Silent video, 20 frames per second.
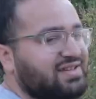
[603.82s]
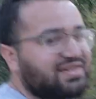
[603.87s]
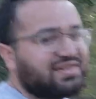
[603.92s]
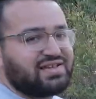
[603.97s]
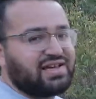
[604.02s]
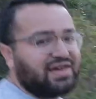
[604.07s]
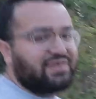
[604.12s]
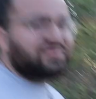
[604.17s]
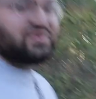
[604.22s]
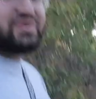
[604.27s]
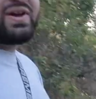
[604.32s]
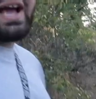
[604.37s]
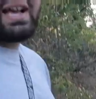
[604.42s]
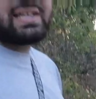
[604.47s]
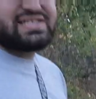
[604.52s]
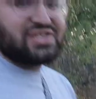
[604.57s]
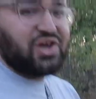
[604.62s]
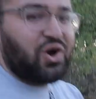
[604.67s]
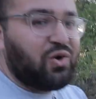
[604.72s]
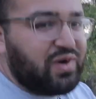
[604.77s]
Oh if my you
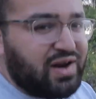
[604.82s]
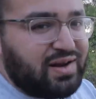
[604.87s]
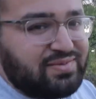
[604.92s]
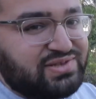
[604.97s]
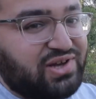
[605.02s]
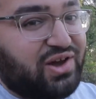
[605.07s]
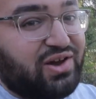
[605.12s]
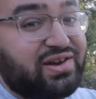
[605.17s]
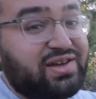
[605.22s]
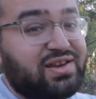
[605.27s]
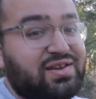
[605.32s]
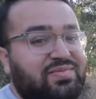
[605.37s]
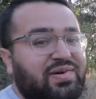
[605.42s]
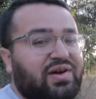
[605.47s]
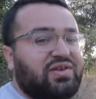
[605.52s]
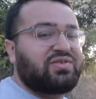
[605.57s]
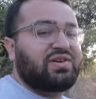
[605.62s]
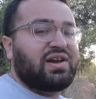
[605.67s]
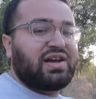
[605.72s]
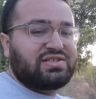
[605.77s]
guys know what I'm talking
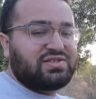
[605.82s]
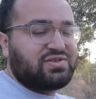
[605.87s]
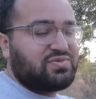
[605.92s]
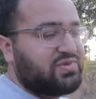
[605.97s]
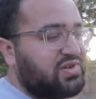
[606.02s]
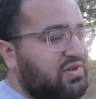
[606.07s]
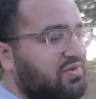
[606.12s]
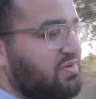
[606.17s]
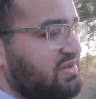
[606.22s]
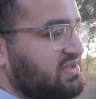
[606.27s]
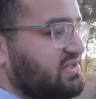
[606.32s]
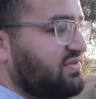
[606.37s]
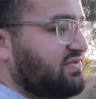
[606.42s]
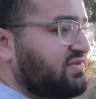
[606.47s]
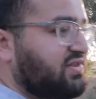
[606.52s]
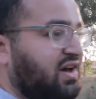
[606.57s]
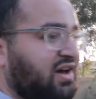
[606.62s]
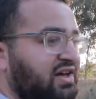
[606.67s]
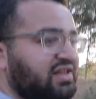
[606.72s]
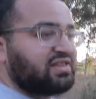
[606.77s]
about, you guys are real ones. If
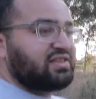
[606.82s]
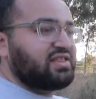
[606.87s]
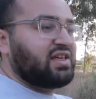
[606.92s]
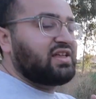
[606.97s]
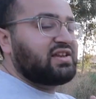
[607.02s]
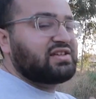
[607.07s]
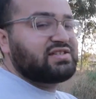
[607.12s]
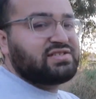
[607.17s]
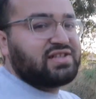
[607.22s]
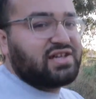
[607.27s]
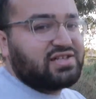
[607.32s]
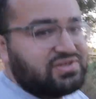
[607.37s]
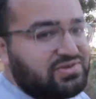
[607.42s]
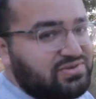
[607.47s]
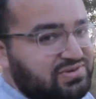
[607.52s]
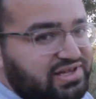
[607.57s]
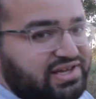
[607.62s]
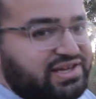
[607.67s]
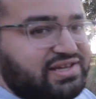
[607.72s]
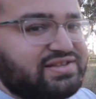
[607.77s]
not, then it's not
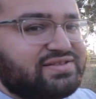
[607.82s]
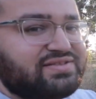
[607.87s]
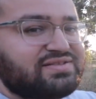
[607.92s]
too late